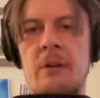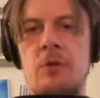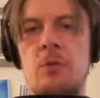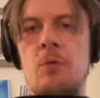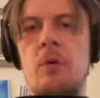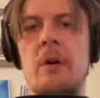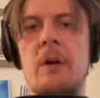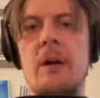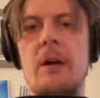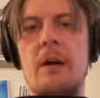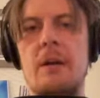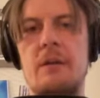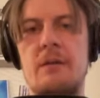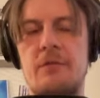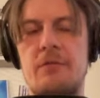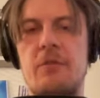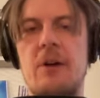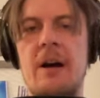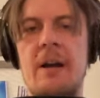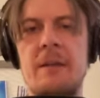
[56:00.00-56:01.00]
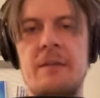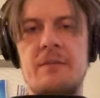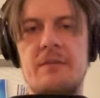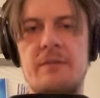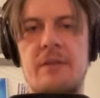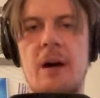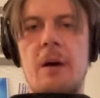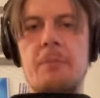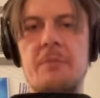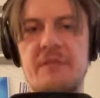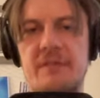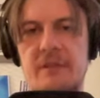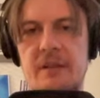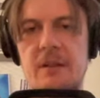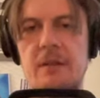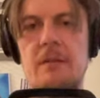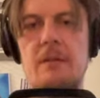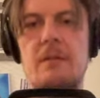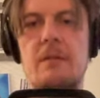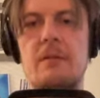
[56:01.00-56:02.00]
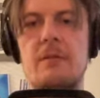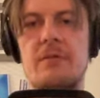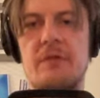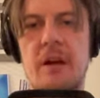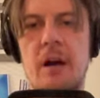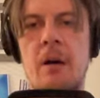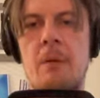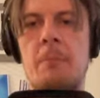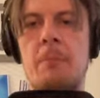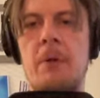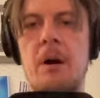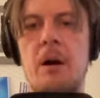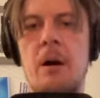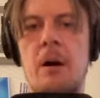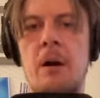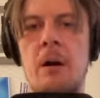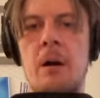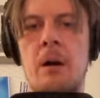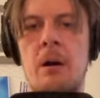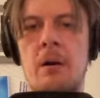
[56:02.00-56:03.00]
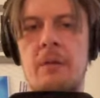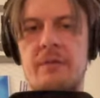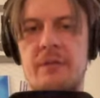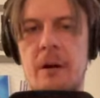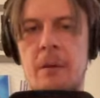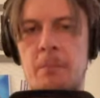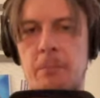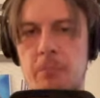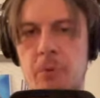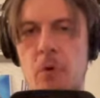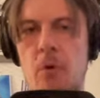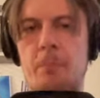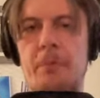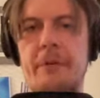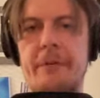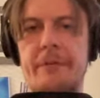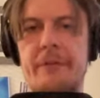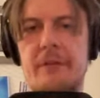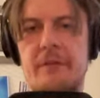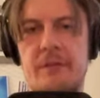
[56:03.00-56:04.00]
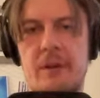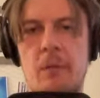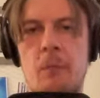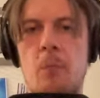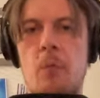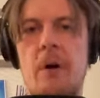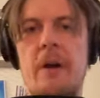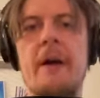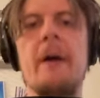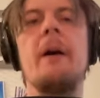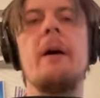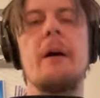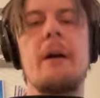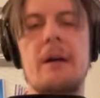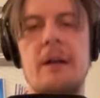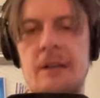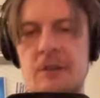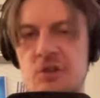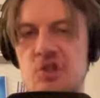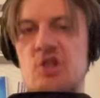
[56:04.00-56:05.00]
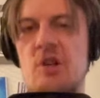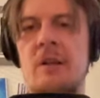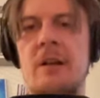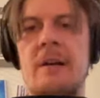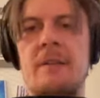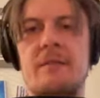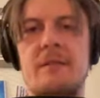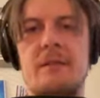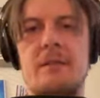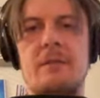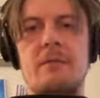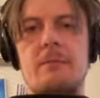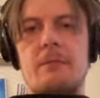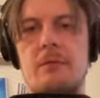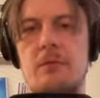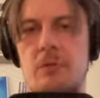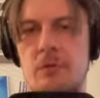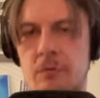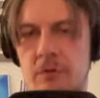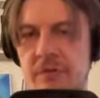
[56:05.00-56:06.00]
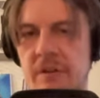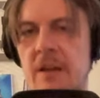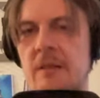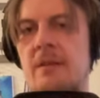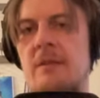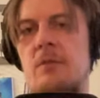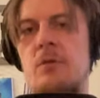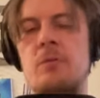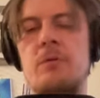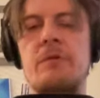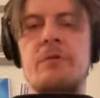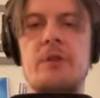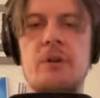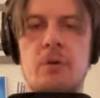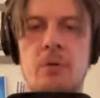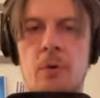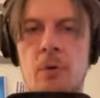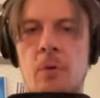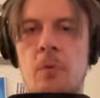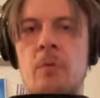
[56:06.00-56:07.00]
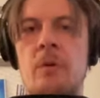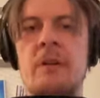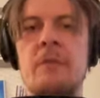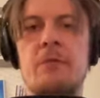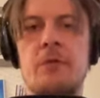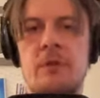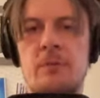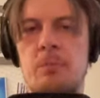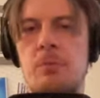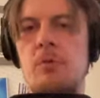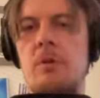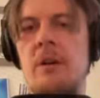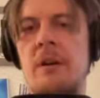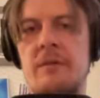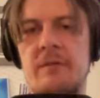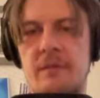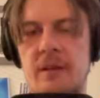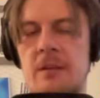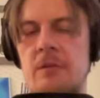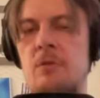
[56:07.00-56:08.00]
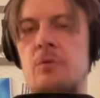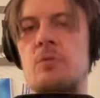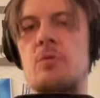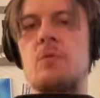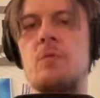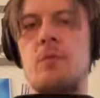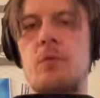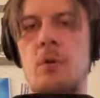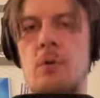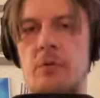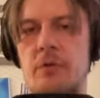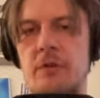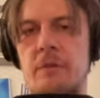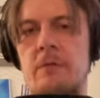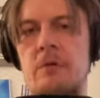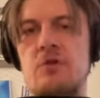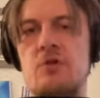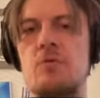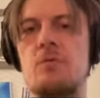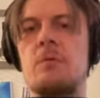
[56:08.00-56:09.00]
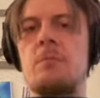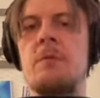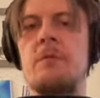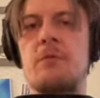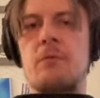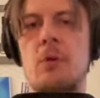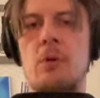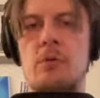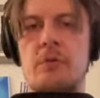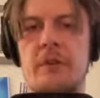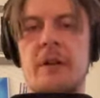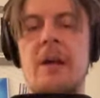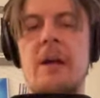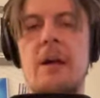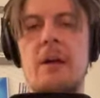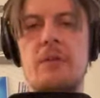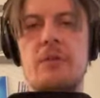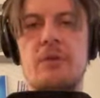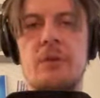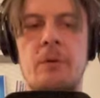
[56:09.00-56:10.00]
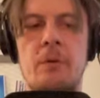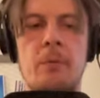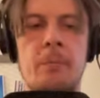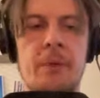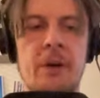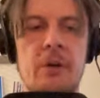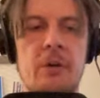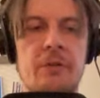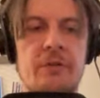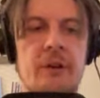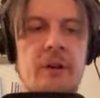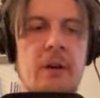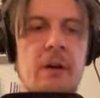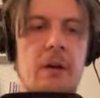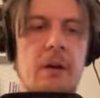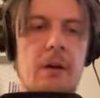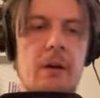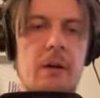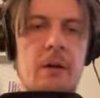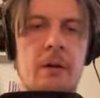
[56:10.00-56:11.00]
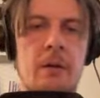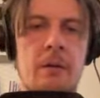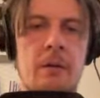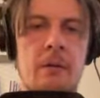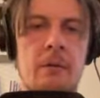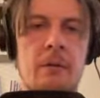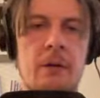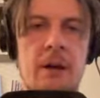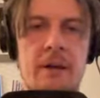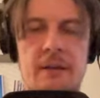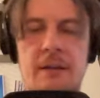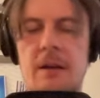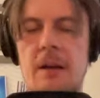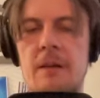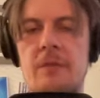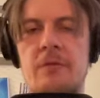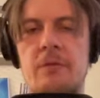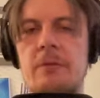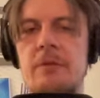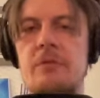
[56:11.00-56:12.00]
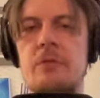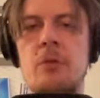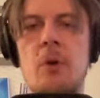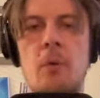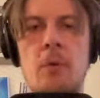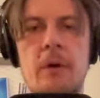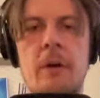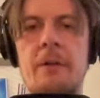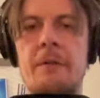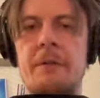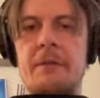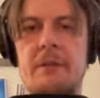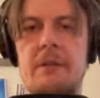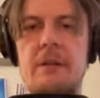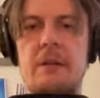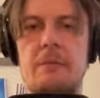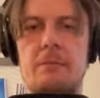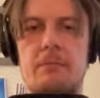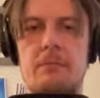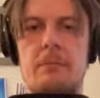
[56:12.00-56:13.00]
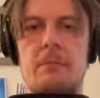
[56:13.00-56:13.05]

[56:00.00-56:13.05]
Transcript: you define something, some uh, some property somewhere, initialize it. So set it to zero if it's boolean, set it to false if it should be false. So because uh, ideally there is no guarantee